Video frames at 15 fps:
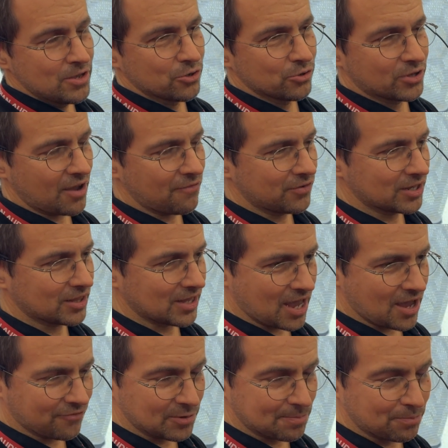you definitely
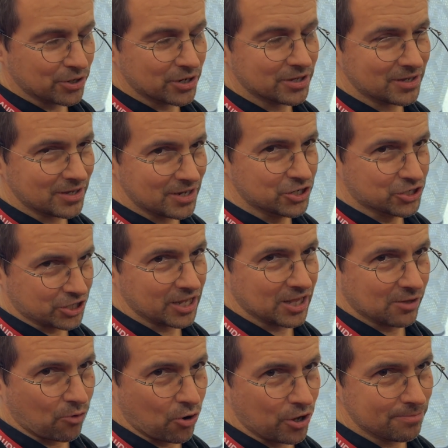have to put it in
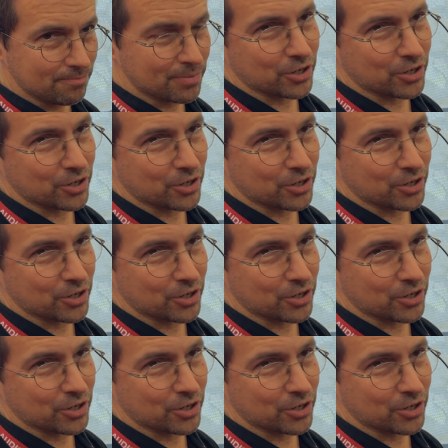channel 1,